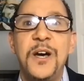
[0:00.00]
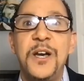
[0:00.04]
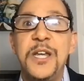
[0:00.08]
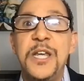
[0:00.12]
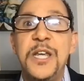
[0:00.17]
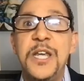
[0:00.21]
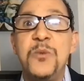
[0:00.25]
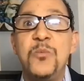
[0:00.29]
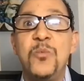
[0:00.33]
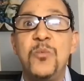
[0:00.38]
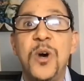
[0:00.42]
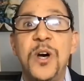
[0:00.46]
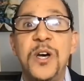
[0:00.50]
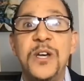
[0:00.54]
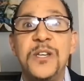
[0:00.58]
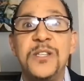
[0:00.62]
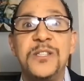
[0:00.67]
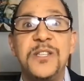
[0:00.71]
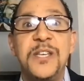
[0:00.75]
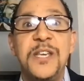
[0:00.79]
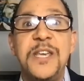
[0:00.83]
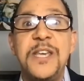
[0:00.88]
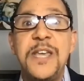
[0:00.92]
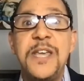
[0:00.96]

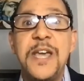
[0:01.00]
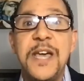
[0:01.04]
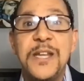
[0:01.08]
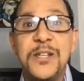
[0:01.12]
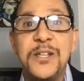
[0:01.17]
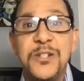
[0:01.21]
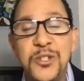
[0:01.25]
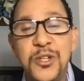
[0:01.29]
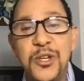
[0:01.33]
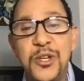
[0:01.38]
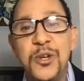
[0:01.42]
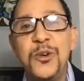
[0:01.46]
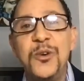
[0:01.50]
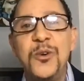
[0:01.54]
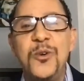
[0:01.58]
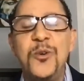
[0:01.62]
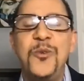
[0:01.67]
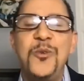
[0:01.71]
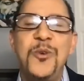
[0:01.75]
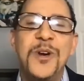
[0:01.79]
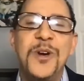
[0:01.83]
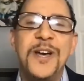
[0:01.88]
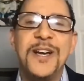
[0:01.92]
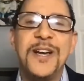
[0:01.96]
He had
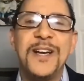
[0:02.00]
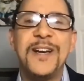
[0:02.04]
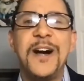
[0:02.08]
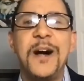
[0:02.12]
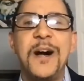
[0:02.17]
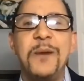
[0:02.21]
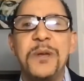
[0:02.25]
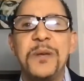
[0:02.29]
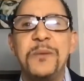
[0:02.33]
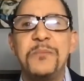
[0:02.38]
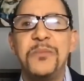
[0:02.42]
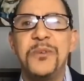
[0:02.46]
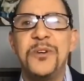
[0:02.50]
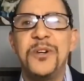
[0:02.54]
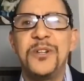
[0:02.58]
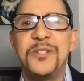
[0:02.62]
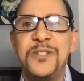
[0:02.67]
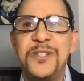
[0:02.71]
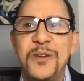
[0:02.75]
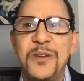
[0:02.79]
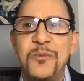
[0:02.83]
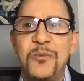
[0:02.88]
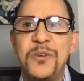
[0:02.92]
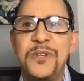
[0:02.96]
two comic
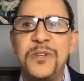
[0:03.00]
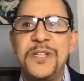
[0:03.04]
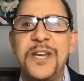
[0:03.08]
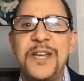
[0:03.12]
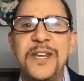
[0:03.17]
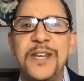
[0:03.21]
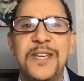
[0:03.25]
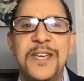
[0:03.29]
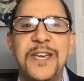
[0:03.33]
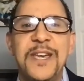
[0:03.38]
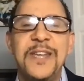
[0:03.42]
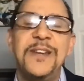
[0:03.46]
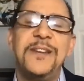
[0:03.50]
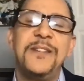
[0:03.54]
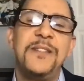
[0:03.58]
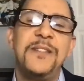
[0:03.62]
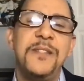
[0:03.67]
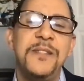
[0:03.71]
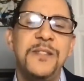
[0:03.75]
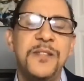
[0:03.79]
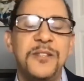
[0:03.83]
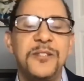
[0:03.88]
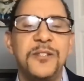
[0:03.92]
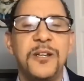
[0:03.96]
books that were dedicated
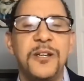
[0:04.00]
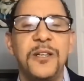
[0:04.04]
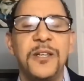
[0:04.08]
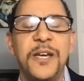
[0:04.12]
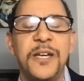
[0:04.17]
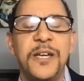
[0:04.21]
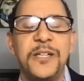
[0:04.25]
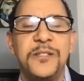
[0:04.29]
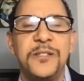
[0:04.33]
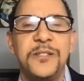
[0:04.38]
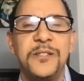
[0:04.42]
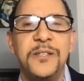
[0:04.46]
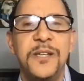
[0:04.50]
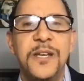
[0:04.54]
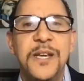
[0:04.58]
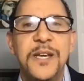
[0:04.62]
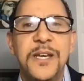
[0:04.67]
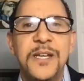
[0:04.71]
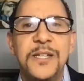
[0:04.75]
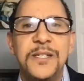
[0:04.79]
in this collection